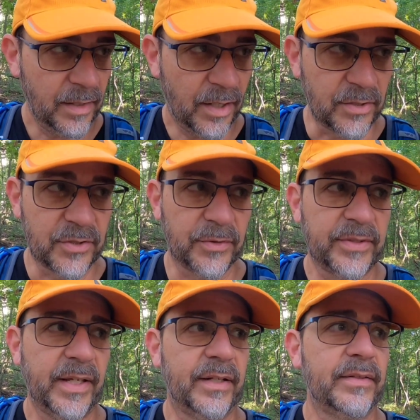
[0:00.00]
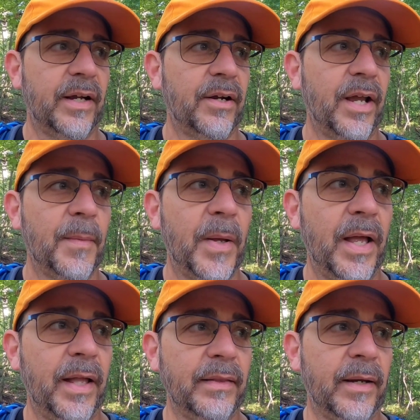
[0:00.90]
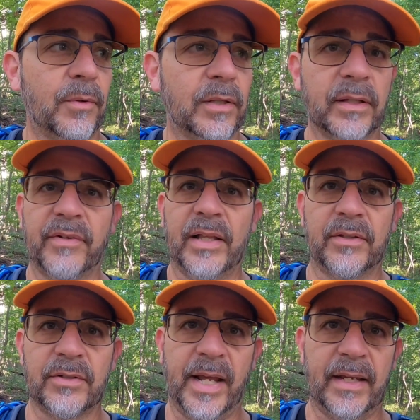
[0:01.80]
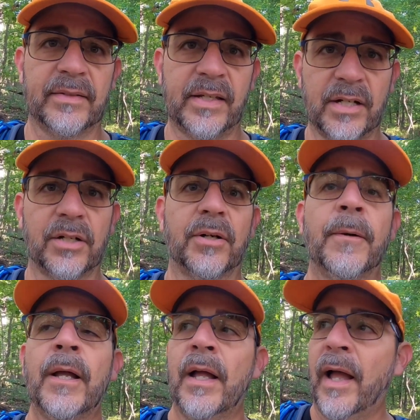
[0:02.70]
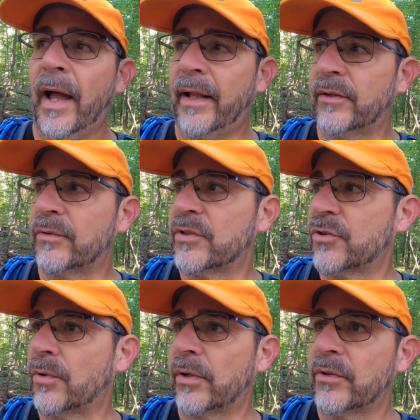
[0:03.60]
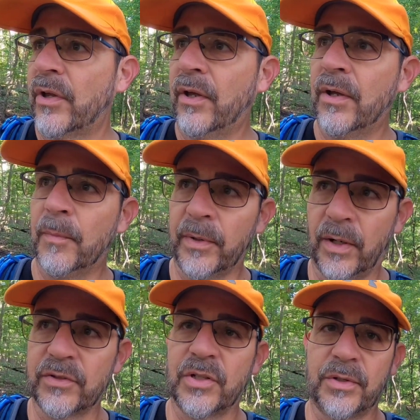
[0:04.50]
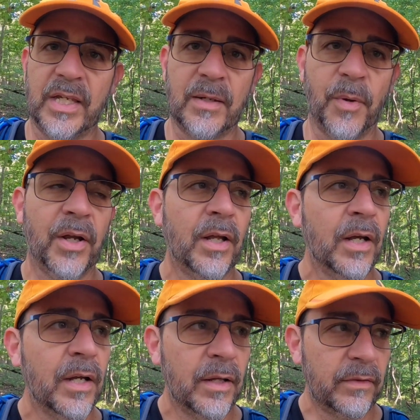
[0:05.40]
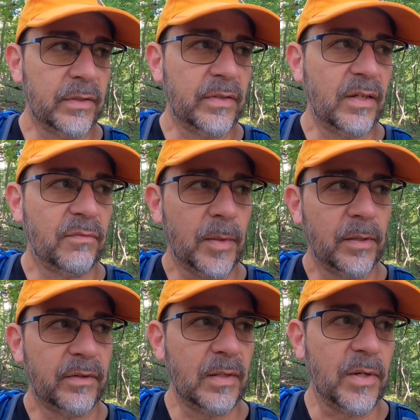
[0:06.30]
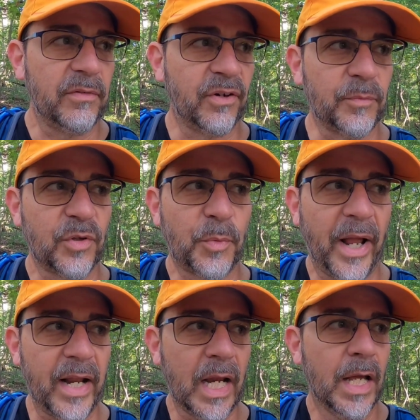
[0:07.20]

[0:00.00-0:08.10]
also a sanitarium, and they would live out their days here at the resort, but also keep the TB from spreading.